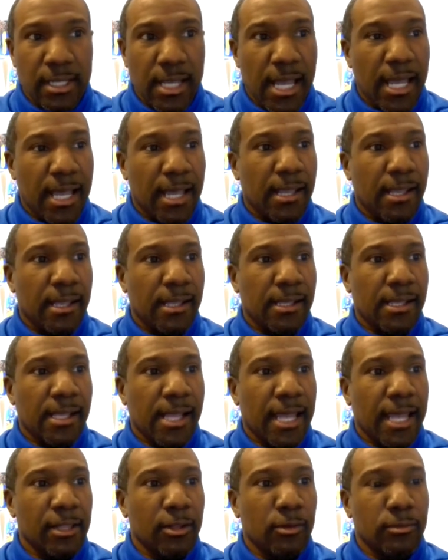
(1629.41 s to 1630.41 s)
uh,
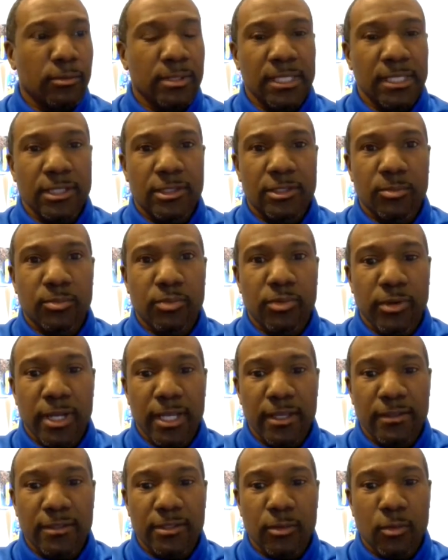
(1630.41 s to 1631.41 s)
I don't need to
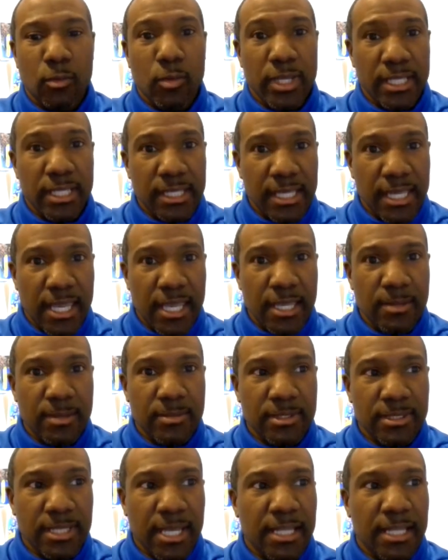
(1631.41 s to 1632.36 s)
pray to win games.